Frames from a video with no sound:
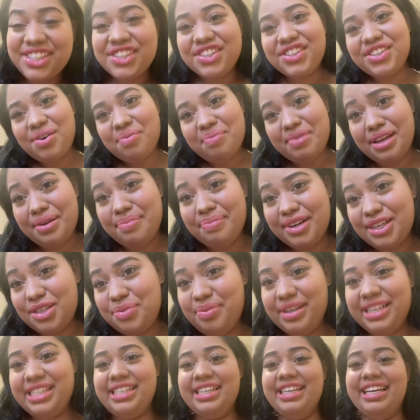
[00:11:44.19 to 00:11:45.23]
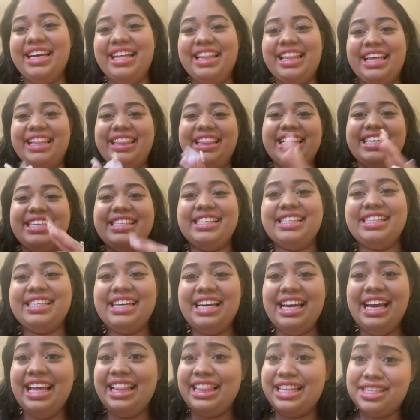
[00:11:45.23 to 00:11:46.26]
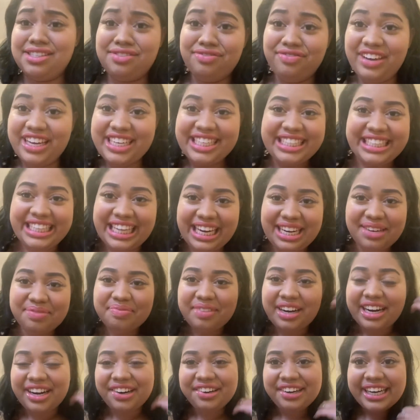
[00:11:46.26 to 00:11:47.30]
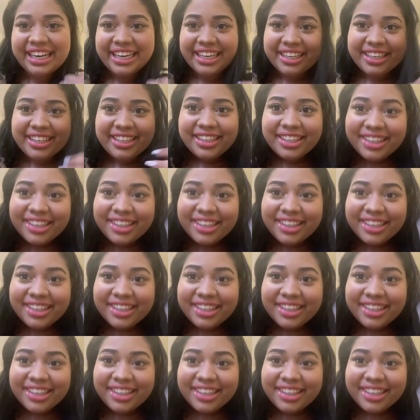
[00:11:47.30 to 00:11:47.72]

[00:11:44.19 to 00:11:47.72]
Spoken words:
something much prettier than this vest that I'm wearing.